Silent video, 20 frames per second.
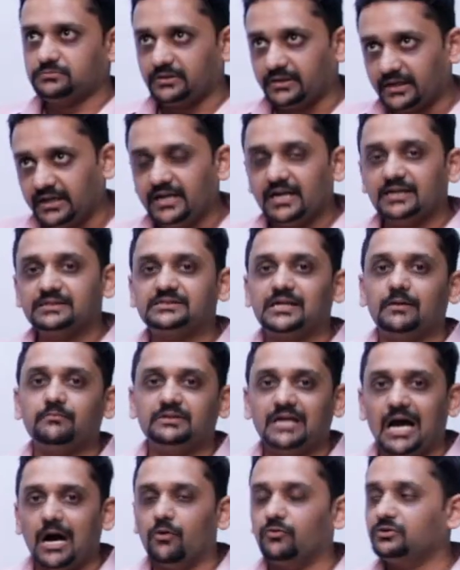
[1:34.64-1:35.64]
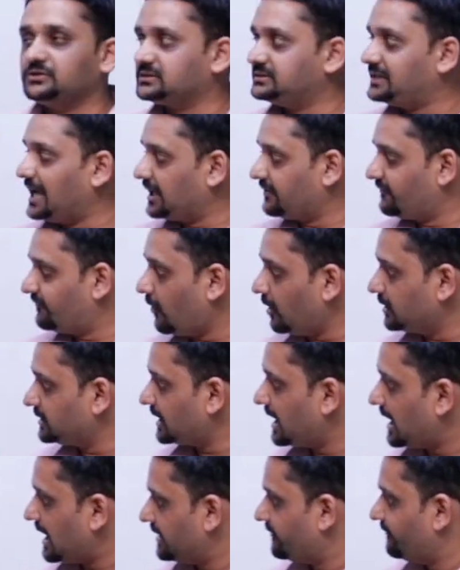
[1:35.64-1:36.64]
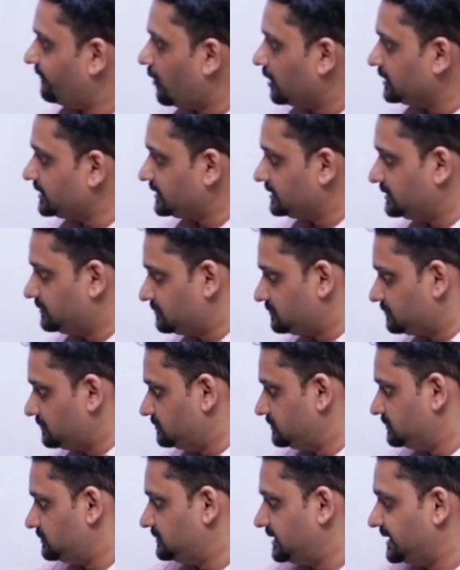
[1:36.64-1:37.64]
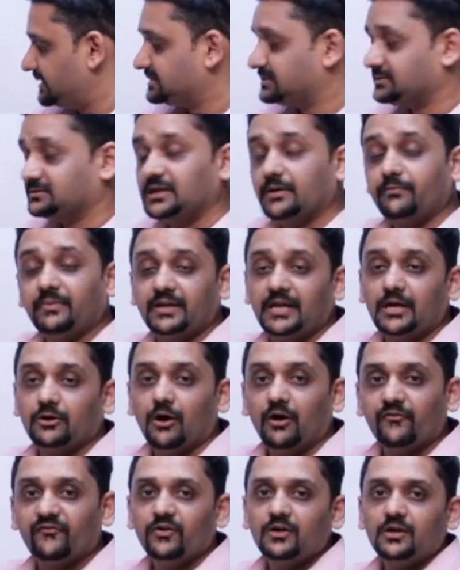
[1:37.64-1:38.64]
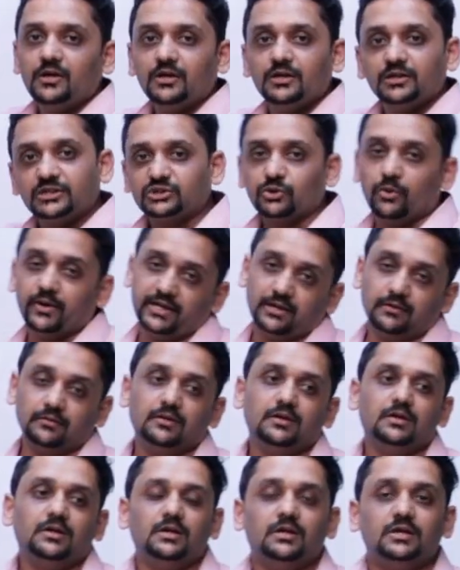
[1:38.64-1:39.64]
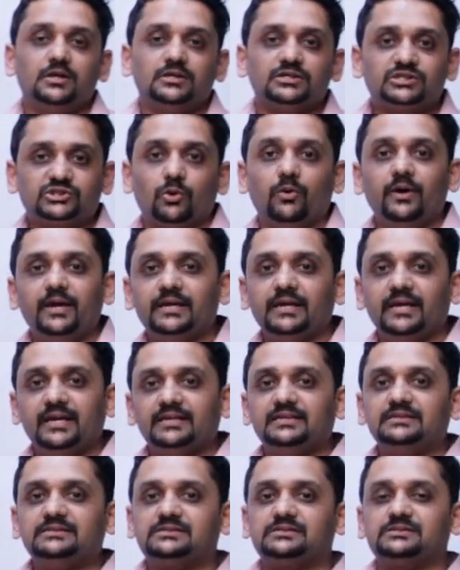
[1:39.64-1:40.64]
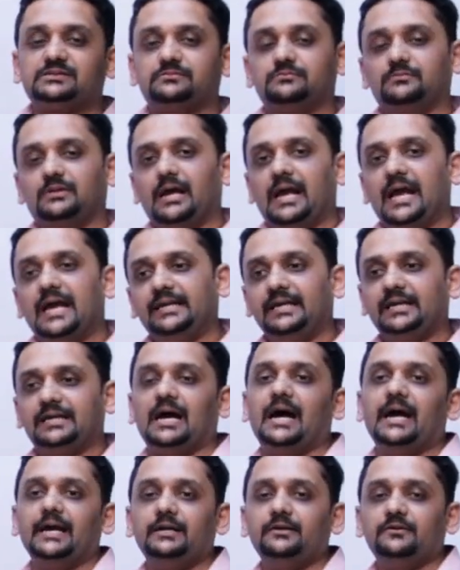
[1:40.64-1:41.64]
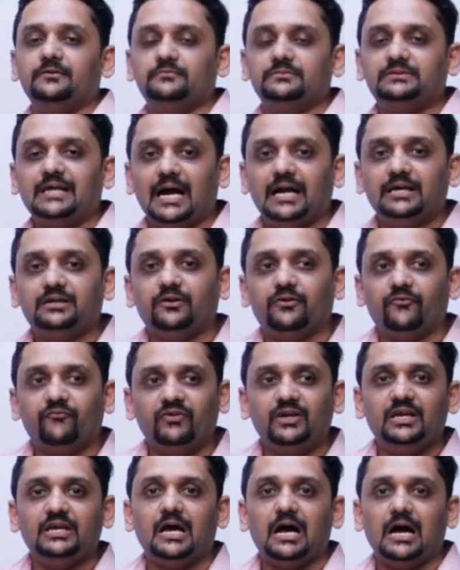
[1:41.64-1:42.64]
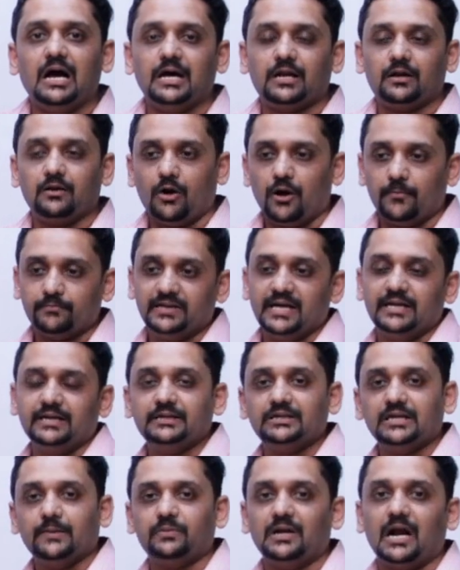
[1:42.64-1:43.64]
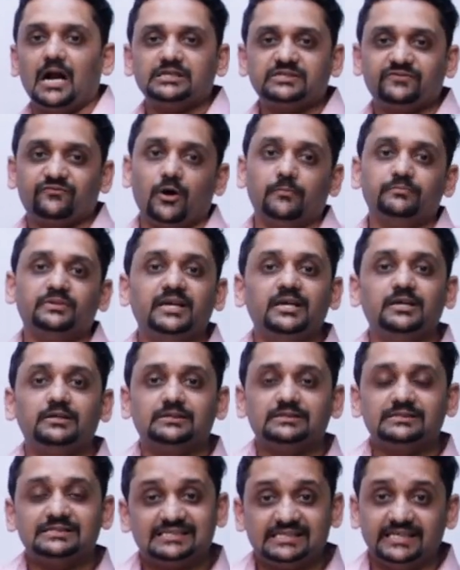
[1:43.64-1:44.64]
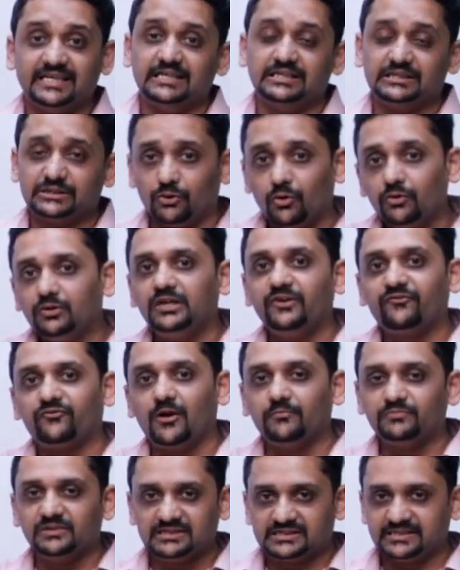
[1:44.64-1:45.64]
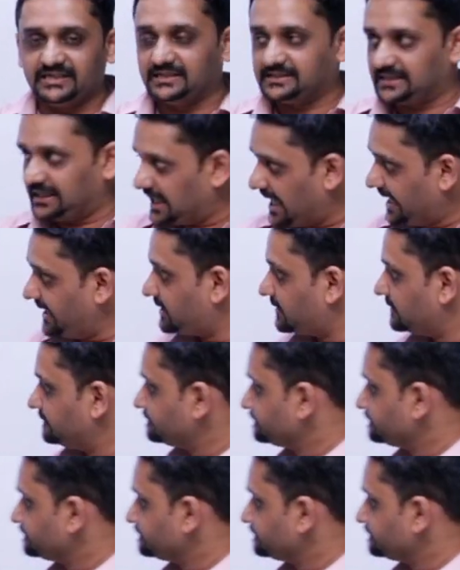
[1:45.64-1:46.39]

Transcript: clear some doubts that what is the meaning of sowing. Sowing is any kind that we are obtaining the plants from the seeds, only from the seeds, like